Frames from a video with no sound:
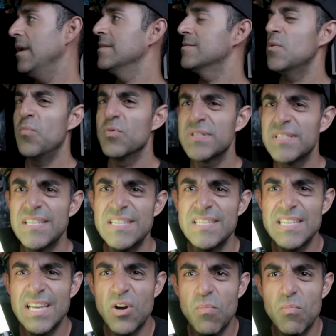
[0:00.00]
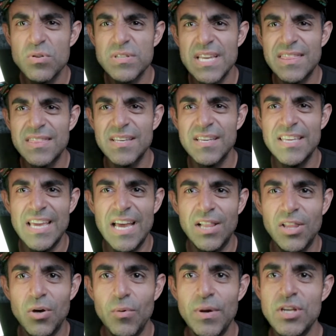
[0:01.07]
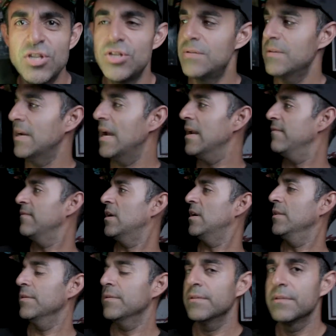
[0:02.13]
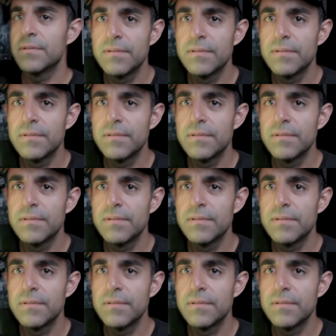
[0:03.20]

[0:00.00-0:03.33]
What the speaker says: almost, this is like almost like the yellowish kind of color.